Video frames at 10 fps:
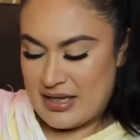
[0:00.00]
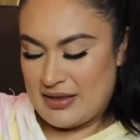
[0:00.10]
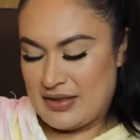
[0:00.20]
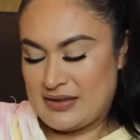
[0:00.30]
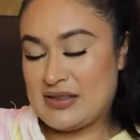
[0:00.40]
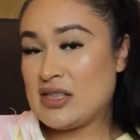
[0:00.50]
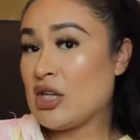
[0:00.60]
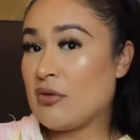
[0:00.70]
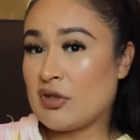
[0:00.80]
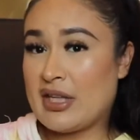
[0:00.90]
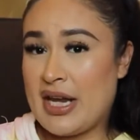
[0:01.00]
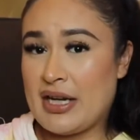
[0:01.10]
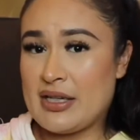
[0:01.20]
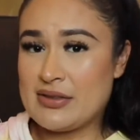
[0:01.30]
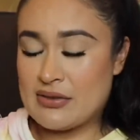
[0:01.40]
this
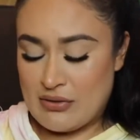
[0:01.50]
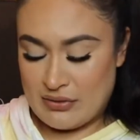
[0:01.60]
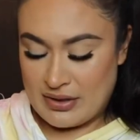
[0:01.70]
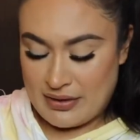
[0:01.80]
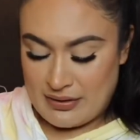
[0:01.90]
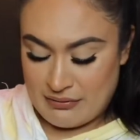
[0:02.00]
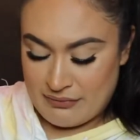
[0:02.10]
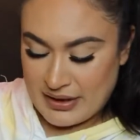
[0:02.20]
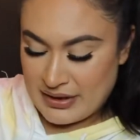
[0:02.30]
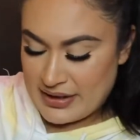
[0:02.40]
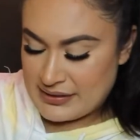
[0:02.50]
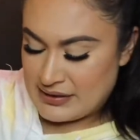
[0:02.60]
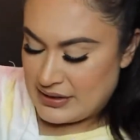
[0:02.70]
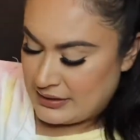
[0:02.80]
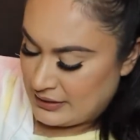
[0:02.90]
kit is called the
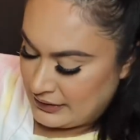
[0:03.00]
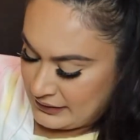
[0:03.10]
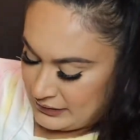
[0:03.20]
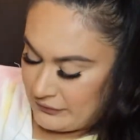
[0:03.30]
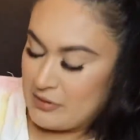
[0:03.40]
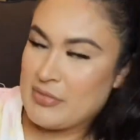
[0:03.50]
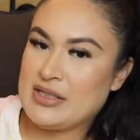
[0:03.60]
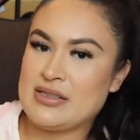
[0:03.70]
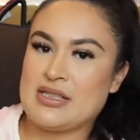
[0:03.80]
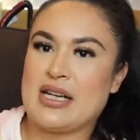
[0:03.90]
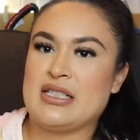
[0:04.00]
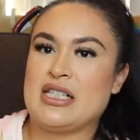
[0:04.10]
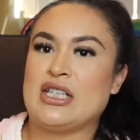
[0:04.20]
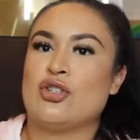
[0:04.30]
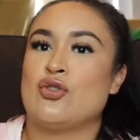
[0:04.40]
Realist, and this is for months
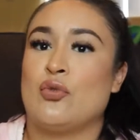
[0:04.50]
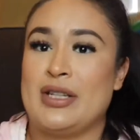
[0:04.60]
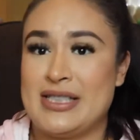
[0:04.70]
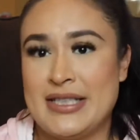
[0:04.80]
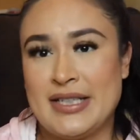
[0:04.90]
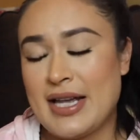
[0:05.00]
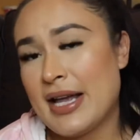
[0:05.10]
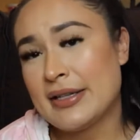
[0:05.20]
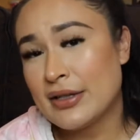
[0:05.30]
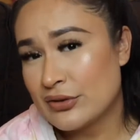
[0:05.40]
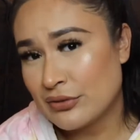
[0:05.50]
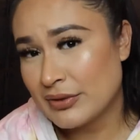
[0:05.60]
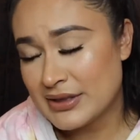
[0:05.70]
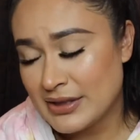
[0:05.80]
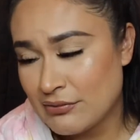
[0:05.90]
19, 20, and
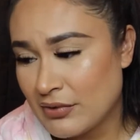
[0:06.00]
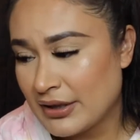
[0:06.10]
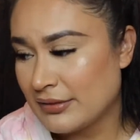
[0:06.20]
21.